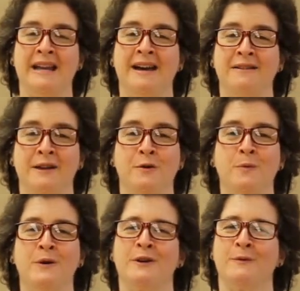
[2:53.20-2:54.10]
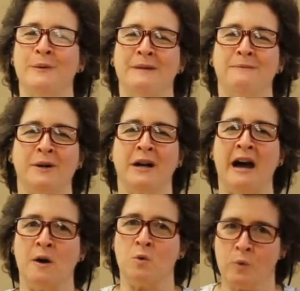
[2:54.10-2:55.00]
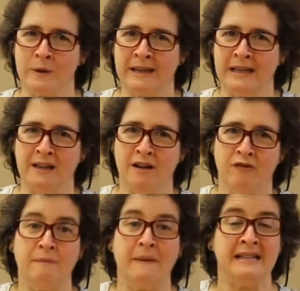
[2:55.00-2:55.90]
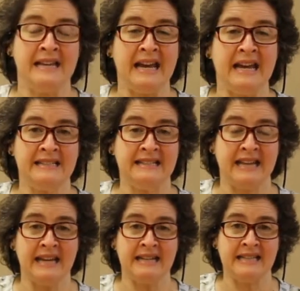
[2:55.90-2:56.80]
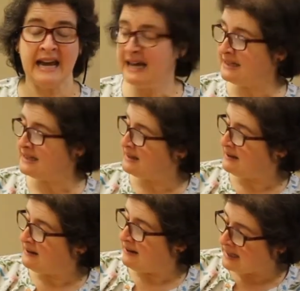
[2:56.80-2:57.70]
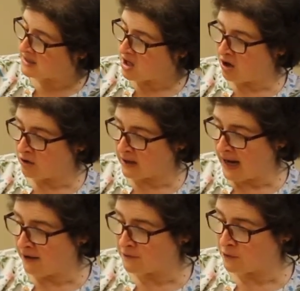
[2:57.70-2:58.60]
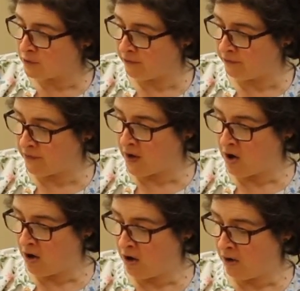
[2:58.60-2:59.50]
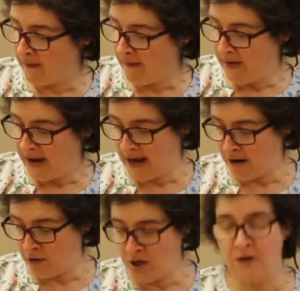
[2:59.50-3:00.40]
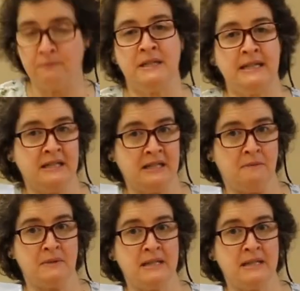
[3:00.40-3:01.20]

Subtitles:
Right now, though, we're going to read a book I really love by Dan Santat. It's called After the Fall, How Humpty